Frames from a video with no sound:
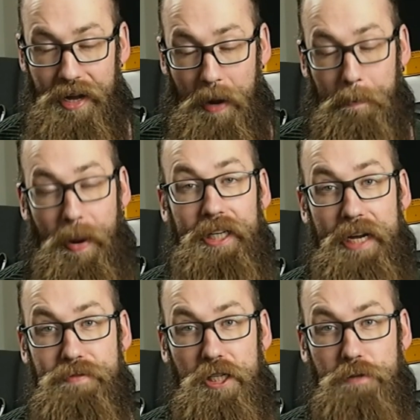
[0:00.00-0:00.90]
My
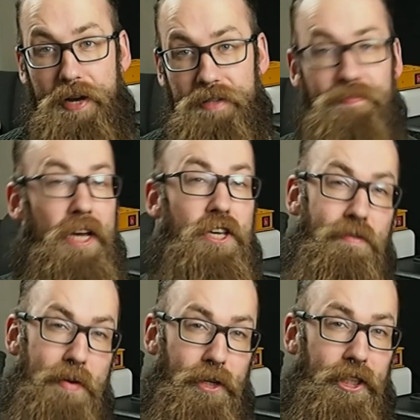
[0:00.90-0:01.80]
name was Sven, and
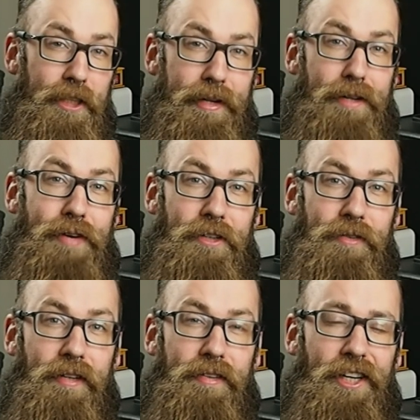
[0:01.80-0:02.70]
you've been watching The Metal
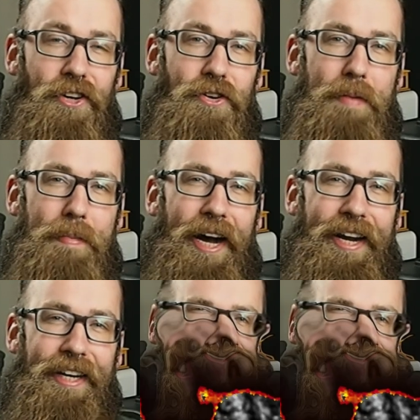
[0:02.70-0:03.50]
Foundry. Thank you. Bye-bye.